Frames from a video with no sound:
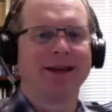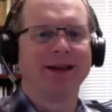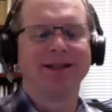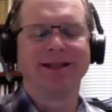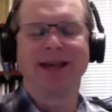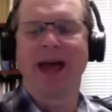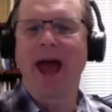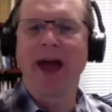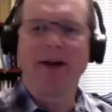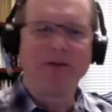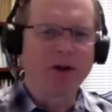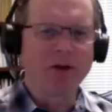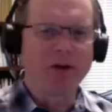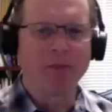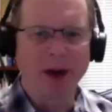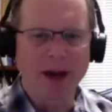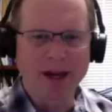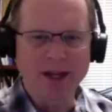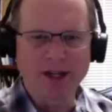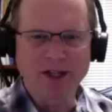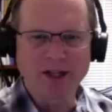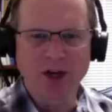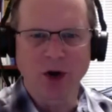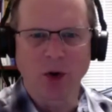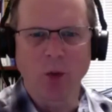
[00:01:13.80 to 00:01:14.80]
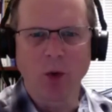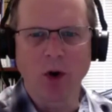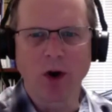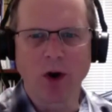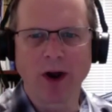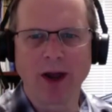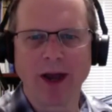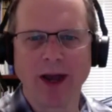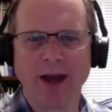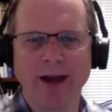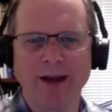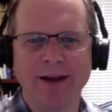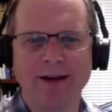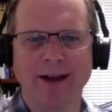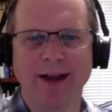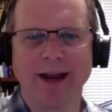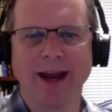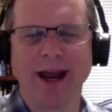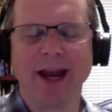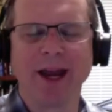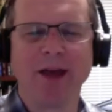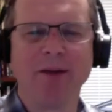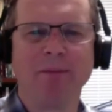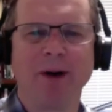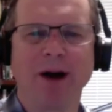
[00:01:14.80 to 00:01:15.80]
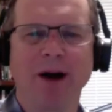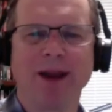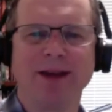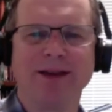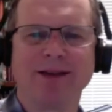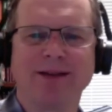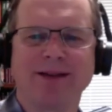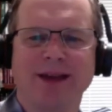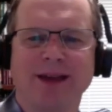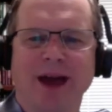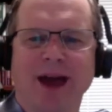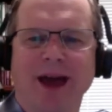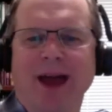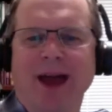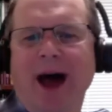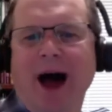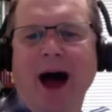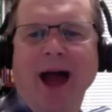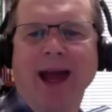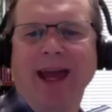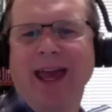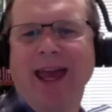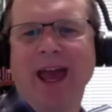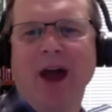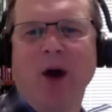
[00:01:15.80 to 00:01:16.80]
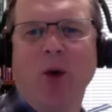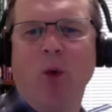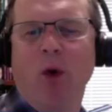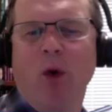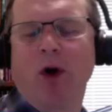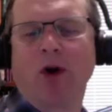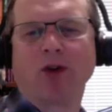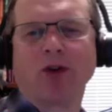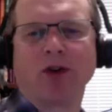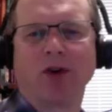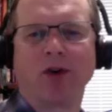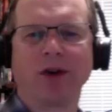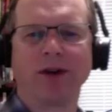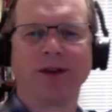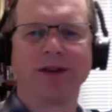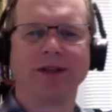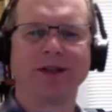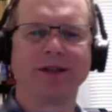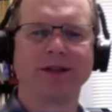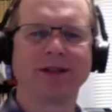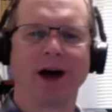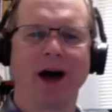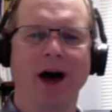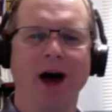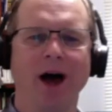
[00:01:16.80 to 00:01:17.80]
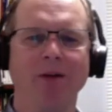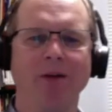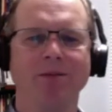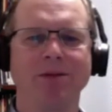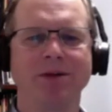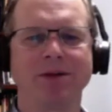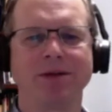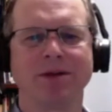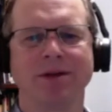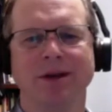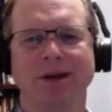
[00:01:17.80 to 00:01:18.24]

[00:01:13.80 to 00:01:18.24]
everybody still working? Did anybody say, I can't work during these times?